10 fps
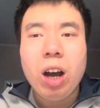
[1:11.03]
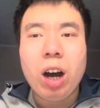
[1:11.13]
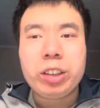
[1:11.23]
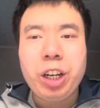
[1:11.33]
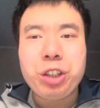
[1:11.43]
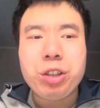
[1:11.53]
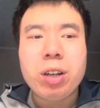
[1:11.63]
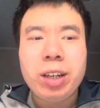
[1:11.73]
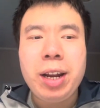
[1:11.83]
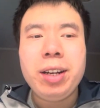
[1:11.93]

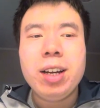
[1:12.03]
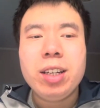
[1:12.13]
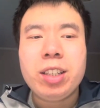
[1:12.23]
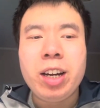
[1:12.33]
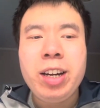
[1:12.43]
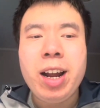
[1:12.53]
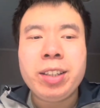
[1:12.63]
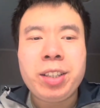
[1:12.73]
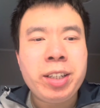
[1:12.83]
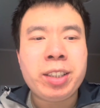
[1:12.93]
Additionally, the
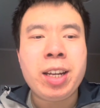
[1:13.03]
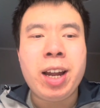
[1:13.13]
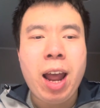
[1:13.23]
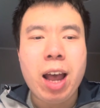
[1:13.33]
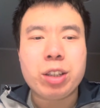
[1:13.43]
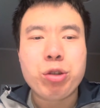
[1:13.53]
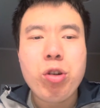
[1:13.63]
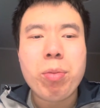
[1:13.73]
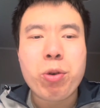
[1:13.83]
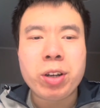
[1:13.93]
Eacc has
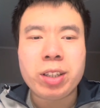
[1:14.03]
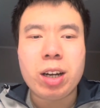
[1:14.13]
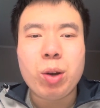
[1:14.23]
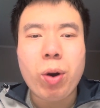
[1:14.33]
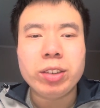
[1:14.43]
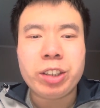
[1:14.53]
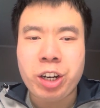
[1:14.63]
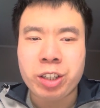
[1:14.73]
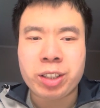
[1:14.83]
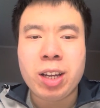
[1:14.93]
numerous
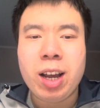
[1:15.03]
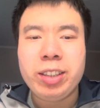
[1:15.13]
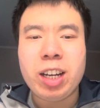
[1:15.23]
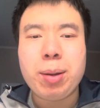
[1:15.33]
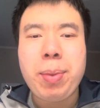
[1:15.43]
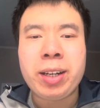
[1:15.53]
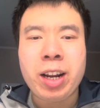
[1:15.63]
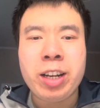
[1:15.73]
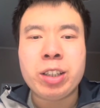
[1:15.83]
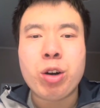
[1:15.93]
advantages that make
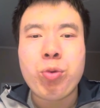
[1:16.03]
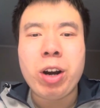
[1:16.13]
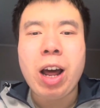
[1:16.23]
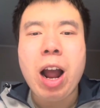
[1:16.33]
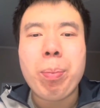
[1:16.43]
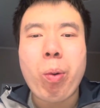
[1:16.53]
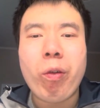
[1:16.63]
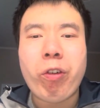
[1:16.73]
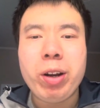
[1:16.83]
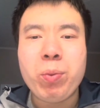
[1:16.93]
it reliable
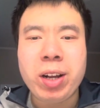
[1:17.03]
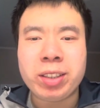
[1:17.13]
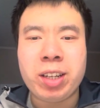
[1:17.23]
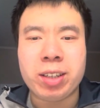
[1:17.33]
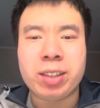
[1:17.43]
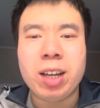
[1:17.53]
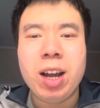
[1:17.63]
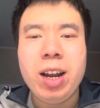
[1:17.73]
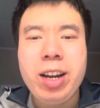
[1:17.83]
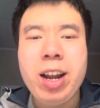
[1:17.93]
for investors.
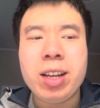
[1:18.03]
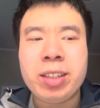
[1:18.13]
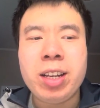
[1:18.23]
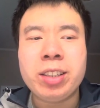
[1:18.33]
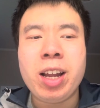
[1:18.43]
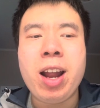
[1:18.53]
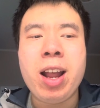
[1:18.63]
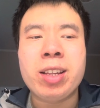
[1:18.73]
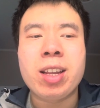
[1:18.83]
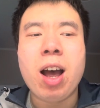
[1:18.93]
Eacc
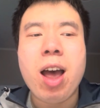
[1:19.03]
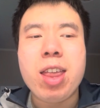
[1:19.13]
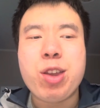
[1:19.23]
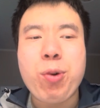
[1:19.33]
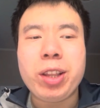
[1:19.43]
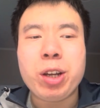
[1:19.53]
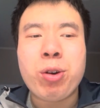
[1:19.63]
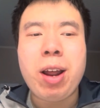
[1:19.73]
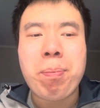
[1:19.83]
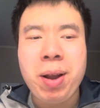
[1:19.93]
is
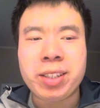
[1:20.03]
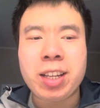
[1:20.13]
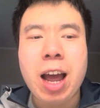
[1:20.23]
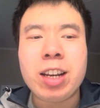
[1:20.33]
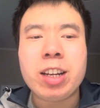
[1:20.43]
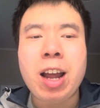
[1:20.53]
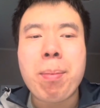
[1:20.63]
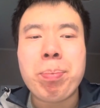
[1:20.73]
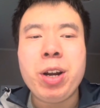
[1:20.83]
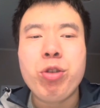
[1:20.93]
theoretically based and
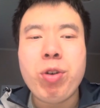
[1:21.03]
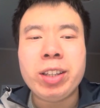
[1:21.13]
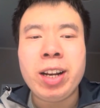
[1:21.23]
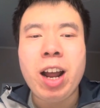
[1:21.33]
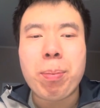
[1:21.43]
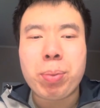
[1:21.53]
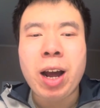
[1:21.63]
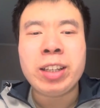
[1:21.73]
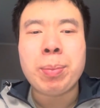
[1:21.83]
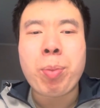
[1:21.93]
can be readily
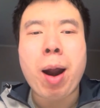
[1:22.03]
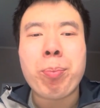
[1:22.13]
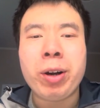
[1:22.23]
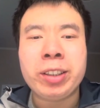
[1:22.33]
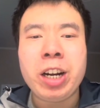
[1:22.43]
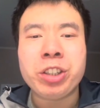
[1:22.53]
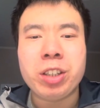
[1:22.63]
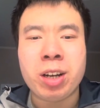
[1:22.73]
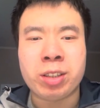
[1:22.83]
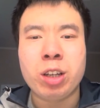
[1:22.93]
applied by
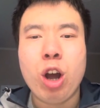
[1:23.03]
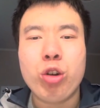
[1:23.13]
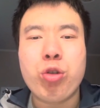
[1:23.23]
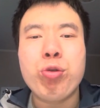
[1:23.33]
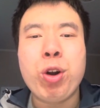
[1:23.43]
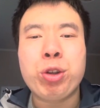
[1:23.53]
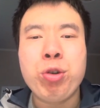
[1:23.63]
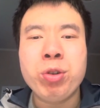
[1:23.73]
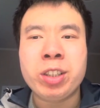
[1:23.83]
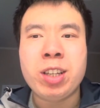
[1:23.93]
practitioners to
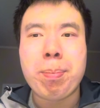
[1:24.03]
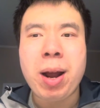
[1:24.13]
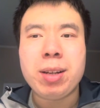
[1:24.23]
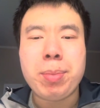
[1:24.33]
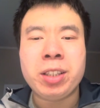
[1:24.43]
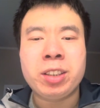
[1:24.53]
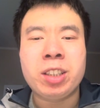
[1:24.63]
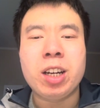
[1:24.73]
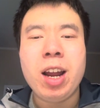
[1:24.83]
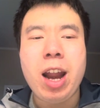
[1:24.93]
reduce the
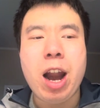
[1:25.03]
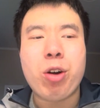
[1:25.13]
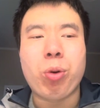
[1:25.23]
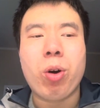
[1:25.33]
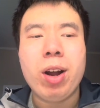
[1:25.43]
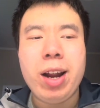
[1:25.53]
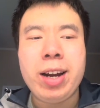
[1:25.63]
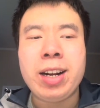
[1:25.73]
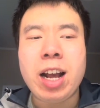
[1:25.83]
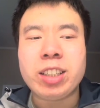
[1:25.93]
measurement error
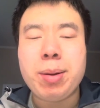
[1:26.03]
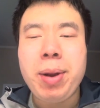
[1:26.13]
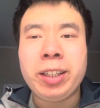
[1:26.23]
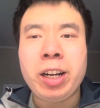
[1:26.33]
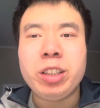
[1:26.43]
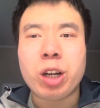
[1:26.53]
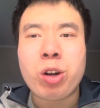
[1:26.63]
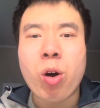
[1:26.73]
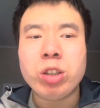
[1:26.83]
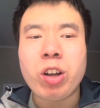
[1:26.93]
in estimating the
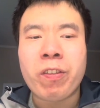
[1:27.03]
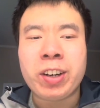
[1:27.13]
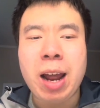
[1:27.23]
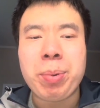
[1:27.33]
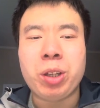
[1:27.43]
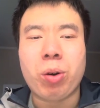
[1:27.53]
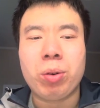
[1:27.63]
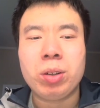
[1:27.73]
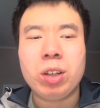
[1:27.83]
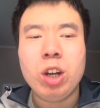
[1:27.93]
cost of
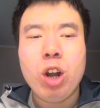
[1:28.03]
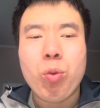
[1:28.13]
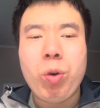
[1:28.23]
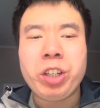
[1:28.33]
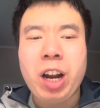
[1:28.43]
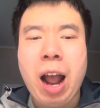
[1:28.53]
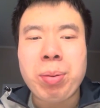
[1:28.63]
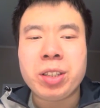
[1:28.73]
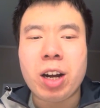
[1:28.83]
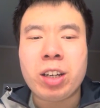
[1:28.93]
capital, which
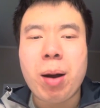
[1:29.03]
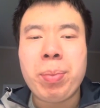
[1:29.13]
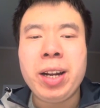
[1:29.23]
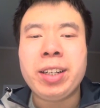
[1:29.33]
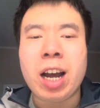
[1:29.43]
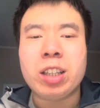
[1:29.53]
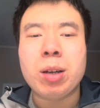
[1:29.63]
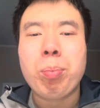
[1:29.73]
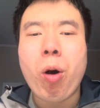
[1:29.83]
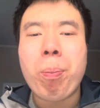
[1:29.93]
helps a company
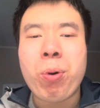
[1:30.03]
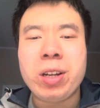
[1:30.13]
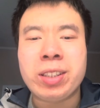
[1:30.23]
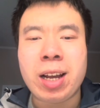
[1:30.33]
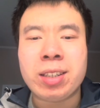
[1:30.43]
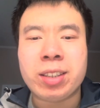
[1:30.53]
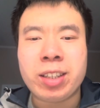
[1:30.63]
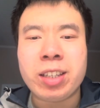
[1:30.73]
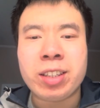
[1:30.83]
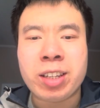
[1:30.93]
get more precise
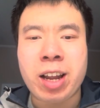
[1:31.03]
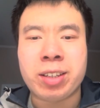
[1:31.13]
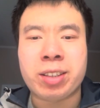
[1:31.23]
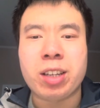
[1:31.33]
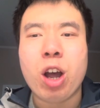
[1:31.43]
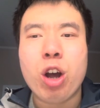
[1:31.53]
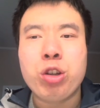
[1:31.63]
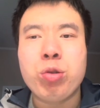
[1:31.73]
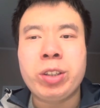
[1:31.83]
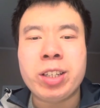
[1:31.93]
statistics
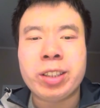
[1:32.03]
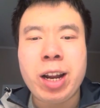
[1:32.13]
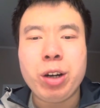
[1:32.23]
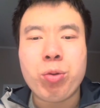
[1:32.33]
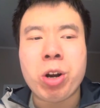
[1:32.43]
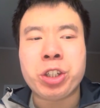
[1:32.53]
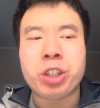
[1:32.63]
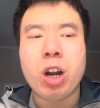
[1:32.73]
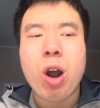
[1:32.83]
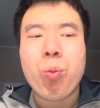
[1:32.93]
to
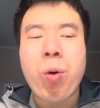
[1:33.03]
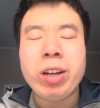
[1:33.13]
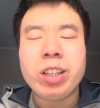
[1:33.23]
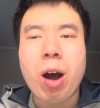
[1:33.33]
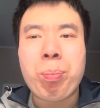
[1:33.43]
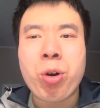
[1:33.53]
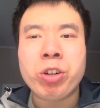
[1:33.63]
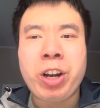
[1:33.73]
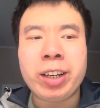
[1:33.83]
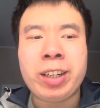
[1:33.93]
distinguish whether a
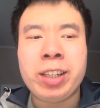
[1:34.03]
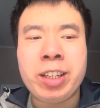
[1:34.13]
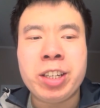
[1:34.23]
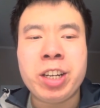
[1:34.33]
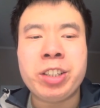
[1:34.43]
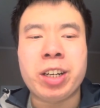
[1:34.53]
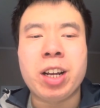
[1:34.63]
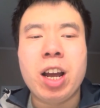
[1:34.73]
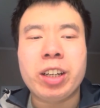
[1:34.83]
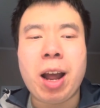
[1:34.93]
projected
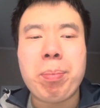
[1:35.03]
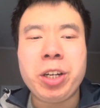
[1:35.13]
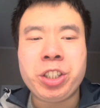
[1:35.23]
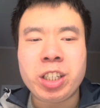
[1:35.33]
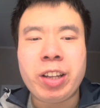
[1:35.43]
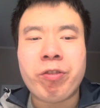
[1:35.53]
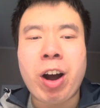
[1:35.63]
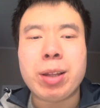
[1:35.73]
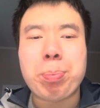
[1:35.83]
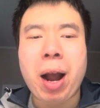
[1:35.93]
decision can be
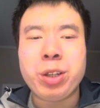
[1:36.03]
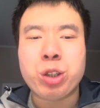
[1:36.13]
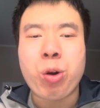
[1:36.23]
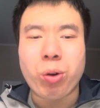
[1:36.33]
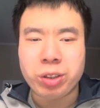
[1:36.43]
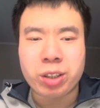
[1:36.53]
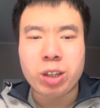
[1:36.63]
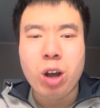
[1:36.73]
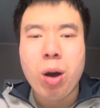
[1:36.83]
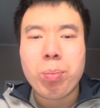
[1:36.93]
justified by its
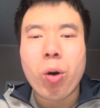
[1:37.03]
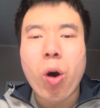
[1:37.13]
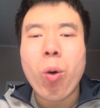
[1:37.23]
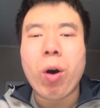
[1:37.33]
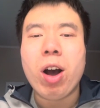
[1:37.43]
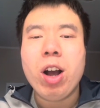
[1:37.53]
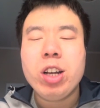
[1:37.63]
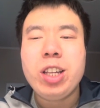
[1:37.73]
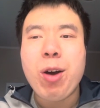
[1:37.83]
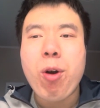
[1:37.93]
costs. Moreover,
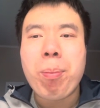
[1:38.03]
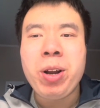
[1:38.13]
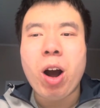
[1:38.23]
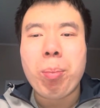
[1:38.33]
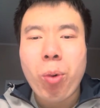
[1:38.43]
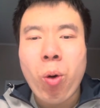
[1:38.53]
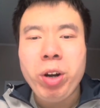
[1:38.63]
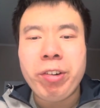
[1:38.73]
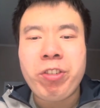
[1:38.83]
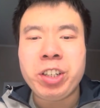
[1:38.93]
there will be a
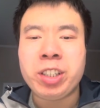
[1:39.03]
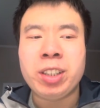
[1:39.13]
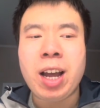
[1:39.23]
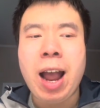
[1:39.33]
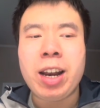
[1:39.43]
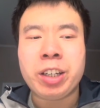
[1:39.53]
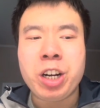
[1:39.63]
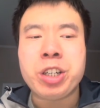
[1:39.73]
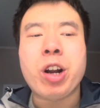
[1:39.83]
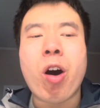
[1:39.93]
more efficient
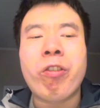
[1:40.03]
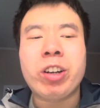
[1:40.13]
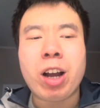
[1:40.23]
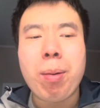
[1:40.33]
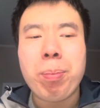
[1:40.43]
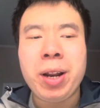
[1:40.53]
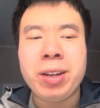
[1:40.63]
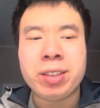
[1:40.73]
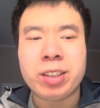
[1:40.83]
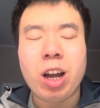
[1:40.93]
allocation of a
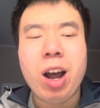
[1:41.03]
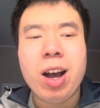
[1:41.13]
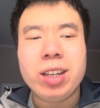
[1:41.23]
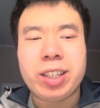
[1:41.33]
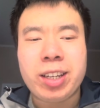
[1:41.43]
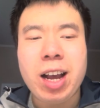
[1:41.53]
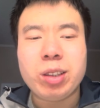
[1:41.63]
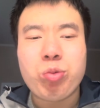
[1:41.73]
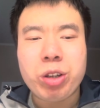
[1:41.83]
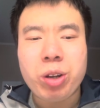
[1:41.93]
company's
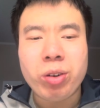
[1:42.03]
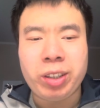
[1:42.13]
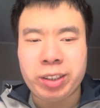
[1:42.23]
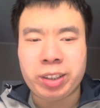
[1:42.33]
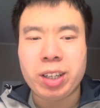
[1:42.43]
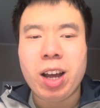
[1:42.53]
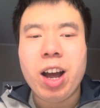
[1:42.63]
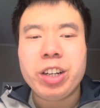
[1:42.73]
scarce resources.